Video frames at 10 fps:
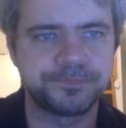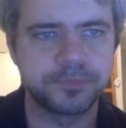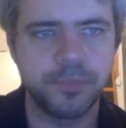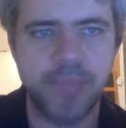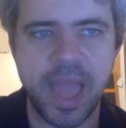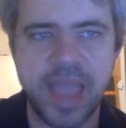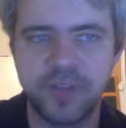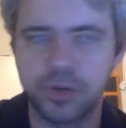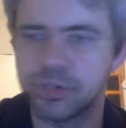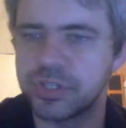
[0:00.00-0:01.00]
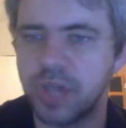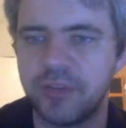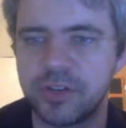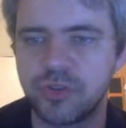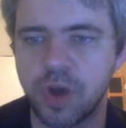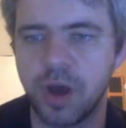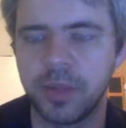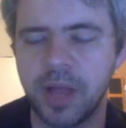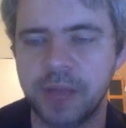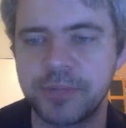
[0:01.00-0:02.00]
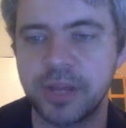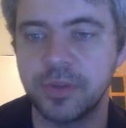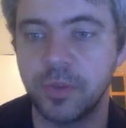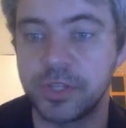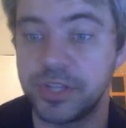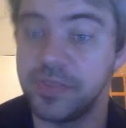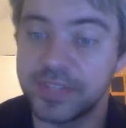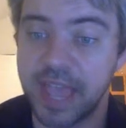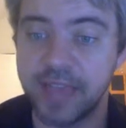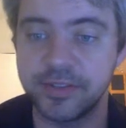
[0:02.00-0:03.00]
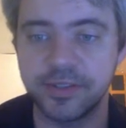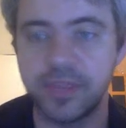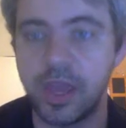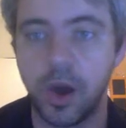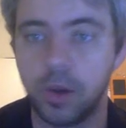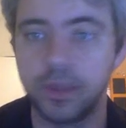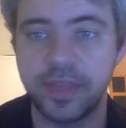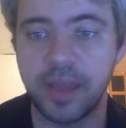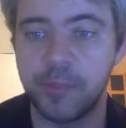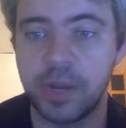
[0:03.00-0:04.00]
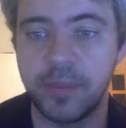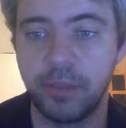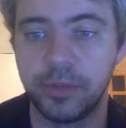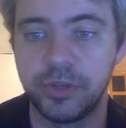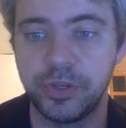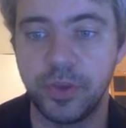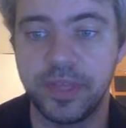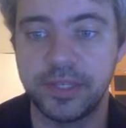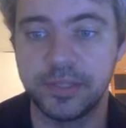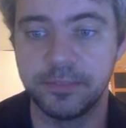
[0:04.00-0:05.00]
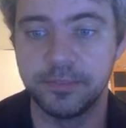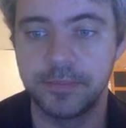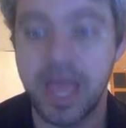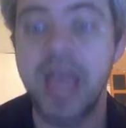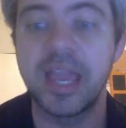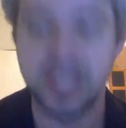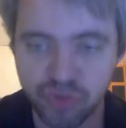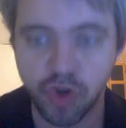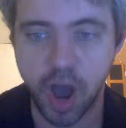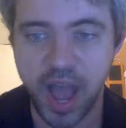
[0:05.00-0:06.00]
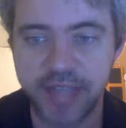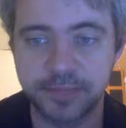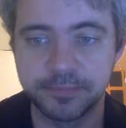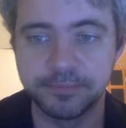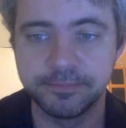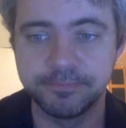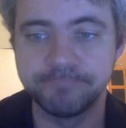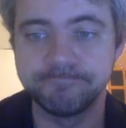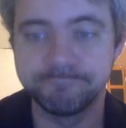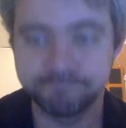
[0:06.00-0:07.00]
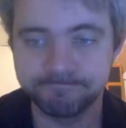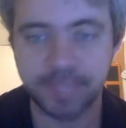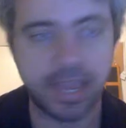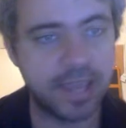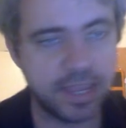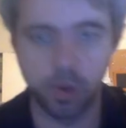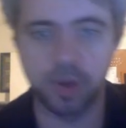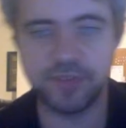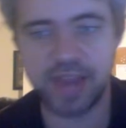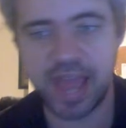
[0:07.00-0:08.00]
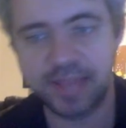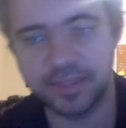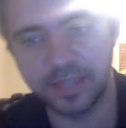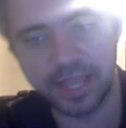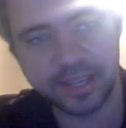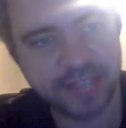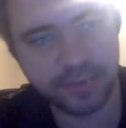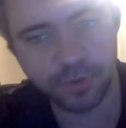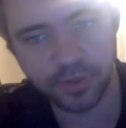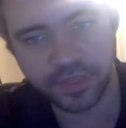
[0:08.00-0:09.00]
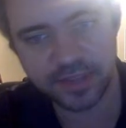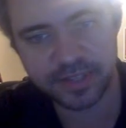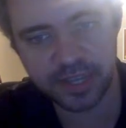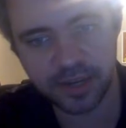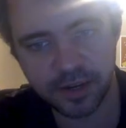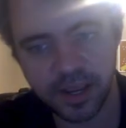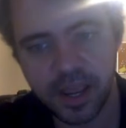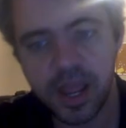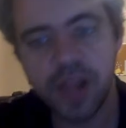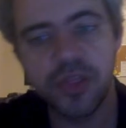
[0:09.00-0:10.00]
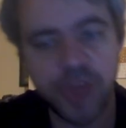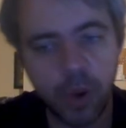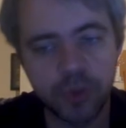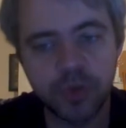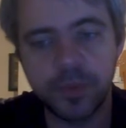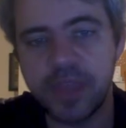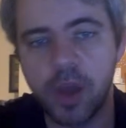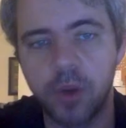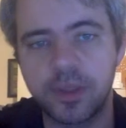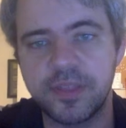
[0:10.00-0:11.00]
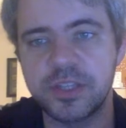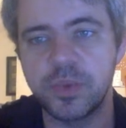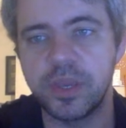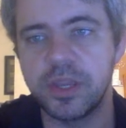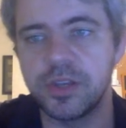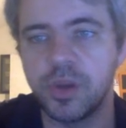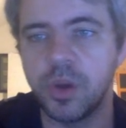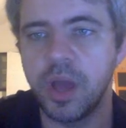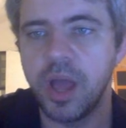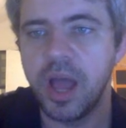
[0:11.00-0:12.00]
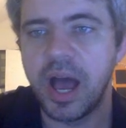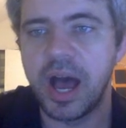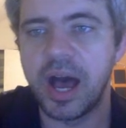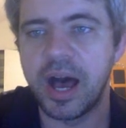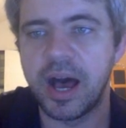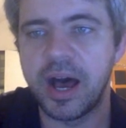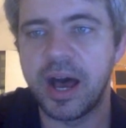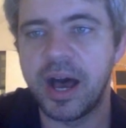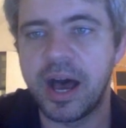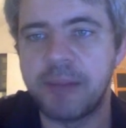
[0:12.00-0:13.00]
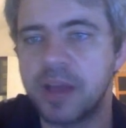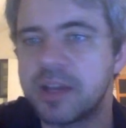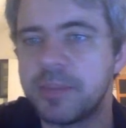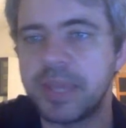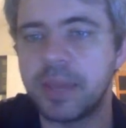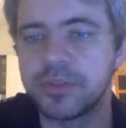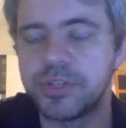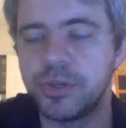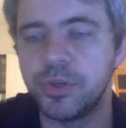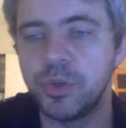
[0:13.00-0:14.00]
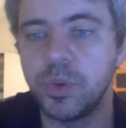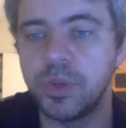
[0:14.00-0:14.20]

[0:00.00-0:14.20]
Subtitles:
behaviors of a drawable object, which in this case, the only thing I'm going to be able to do with it is draw it. Okay, or if it had like several things here, those would be the only things we can do. I'm not going to be able to